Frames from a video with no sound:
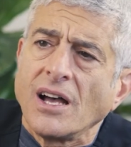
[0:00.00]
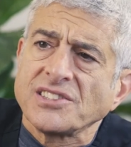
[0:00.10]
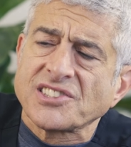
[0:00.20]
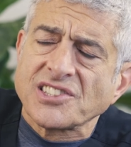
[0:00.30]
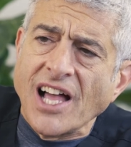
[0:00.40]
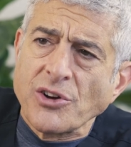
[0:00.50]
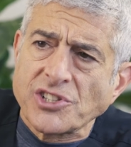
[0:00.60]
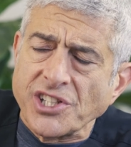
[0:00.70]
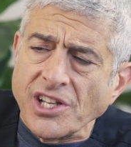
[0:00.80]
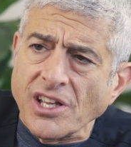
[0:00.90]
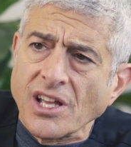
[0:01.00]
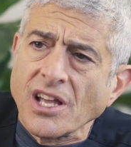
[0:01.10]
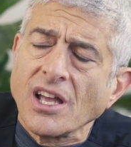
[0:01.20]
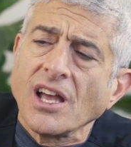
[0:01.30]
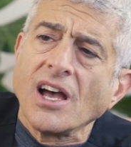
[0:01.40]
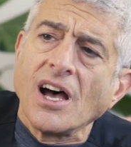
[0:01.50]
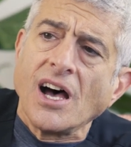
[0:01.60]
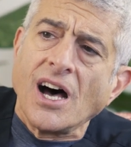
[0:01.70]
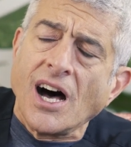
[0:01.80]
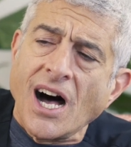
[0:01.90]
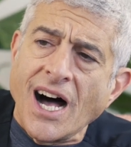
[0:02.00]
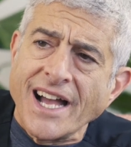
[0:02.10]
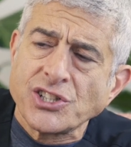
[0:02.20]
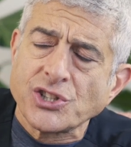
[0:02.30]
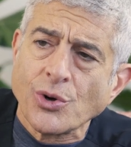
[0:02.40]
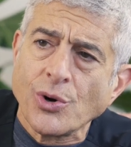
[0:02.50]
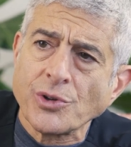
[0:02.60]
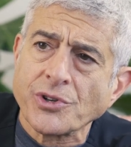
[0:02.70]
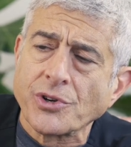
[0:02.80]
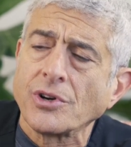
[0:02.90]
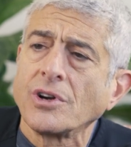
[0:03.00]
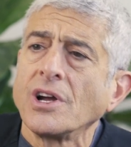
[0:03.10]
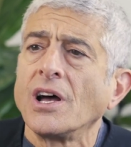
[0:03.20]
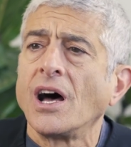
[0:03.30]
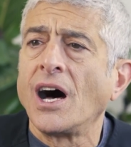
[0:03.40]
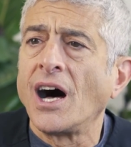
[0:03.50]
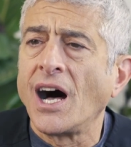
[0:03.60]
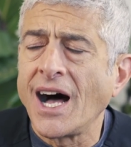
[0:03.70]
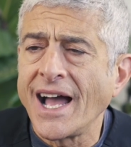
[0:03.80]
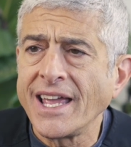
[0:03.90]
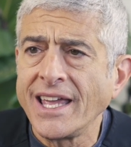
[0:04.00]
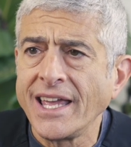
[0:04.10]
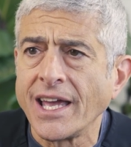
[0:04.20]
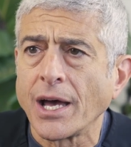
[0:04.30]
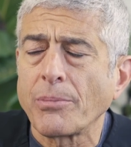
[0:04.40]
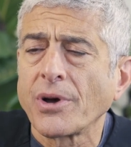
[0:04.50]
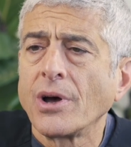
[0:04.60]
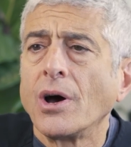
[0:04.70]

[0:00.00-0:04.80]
slouching, a high shoulder, a high hip,